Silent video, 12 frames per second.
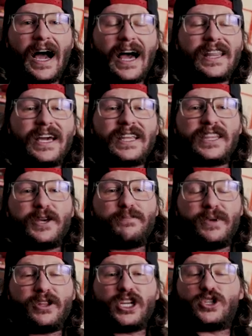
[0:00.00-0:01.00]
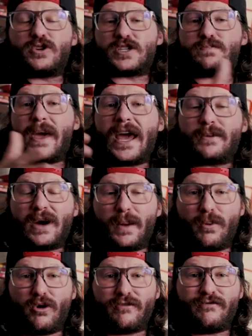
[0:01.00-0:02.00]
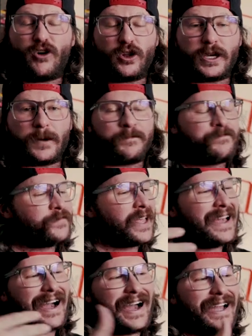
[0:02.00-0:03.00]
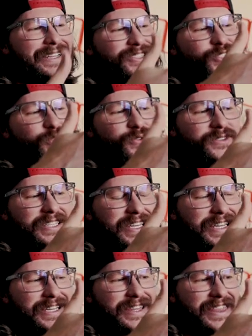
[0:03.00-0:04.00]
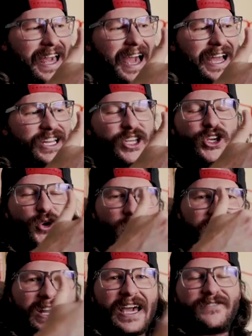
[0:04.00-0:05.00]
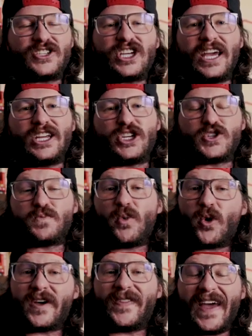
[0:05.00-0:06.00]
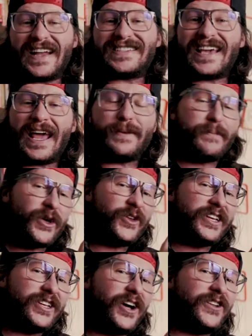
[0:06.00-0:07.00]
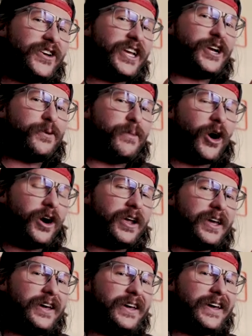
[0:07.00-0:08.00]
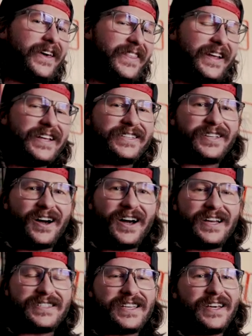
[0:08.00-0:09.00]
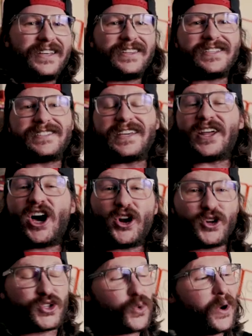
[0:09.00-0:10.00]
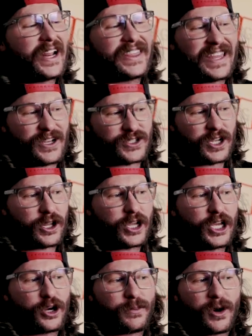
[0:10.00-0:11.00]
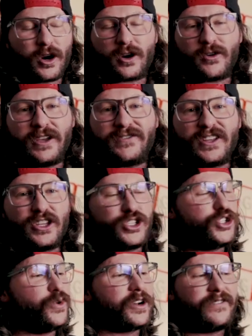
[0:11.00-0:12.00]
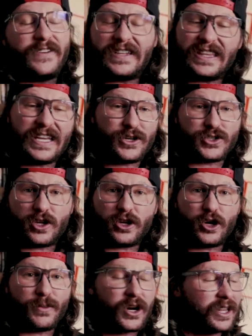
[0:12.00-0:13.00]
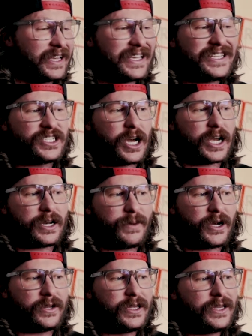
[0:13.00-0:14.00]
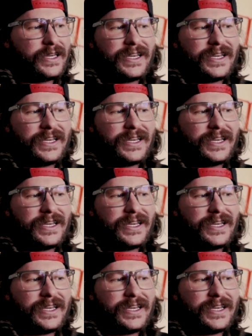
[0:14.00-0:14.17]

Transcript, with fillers: I like the ability to expand my portfolio. I do think that your life changes more at that $10 million a year mark than it does, let's say, the $120,000 a year mark or even the $250,000 a year mark, like he's talking about.